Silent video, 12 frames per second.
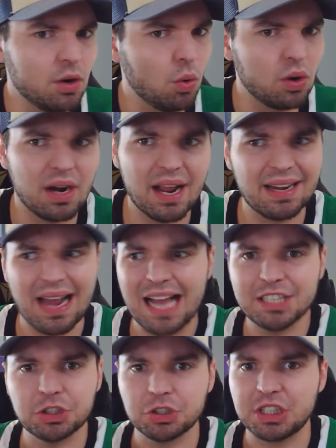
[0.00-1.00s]
or an
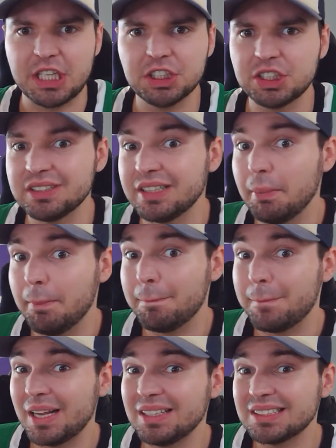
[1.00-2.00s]
assertion
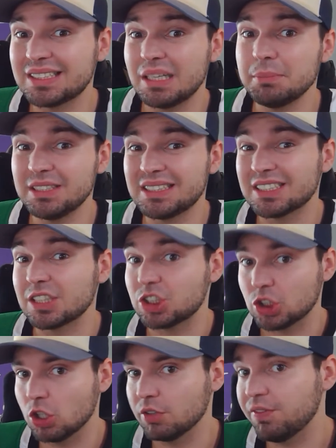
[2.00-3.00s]
that Ben Simmons is a
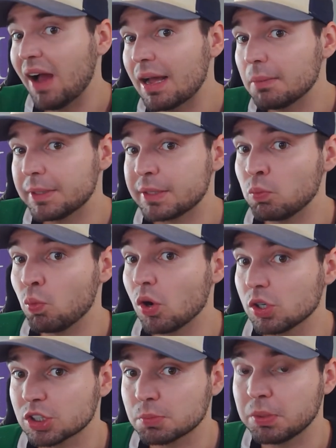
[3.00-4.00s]
certifiably
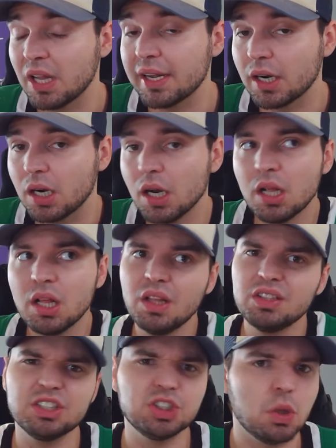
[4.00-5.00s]
worse player
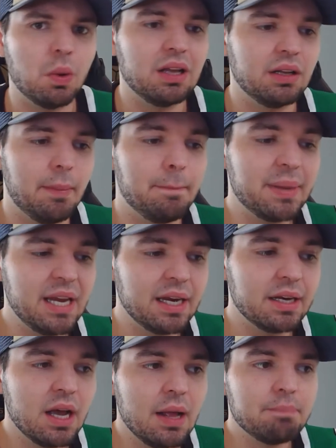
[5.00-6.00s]
than Joel
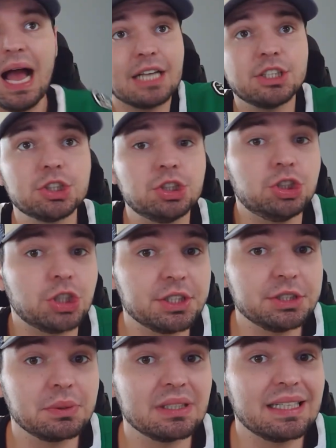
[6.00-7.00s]
Embiid. I just
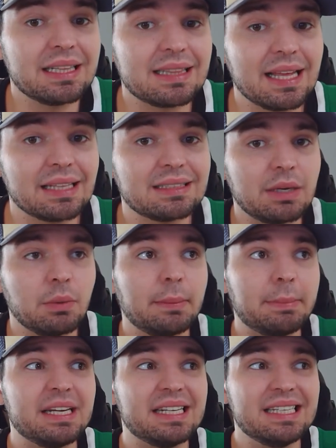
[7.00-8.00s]
genuinely think that it
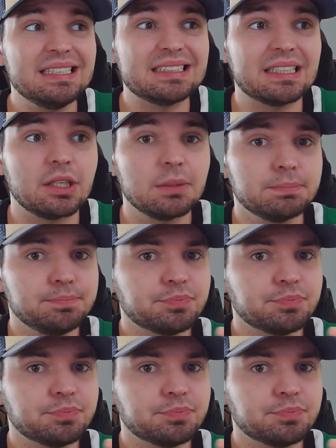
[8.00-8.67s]
would be easier